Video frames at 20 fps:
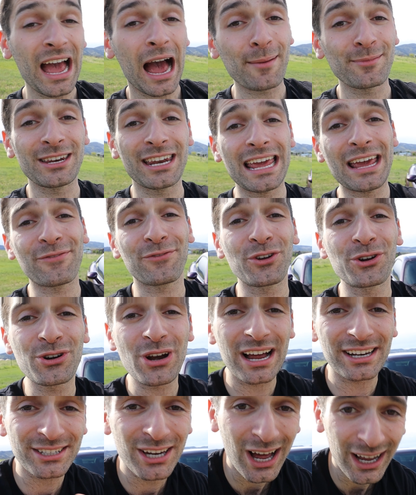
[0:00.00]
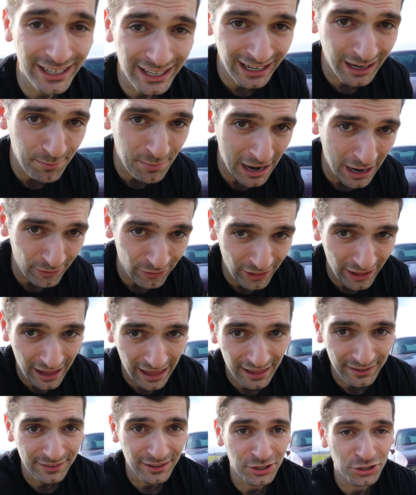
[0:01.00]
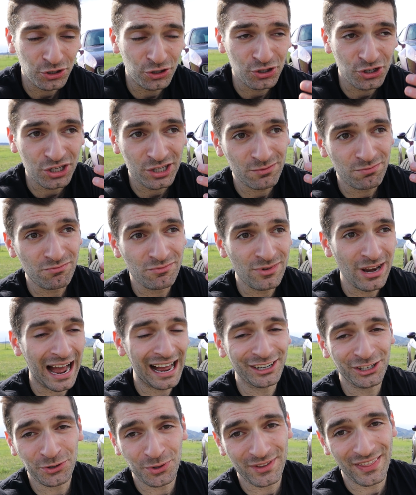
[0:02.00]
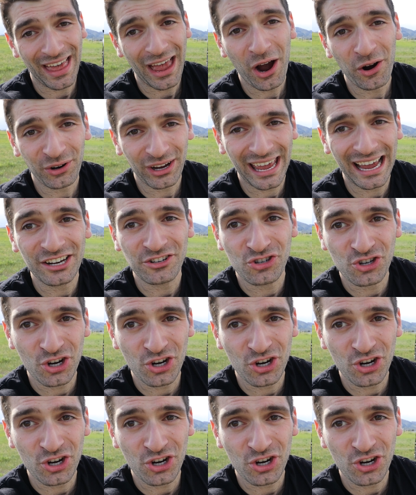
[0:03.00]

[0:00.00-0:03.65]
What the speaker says: I mean, if you're not talking about that, then you're just not doing the Hellcat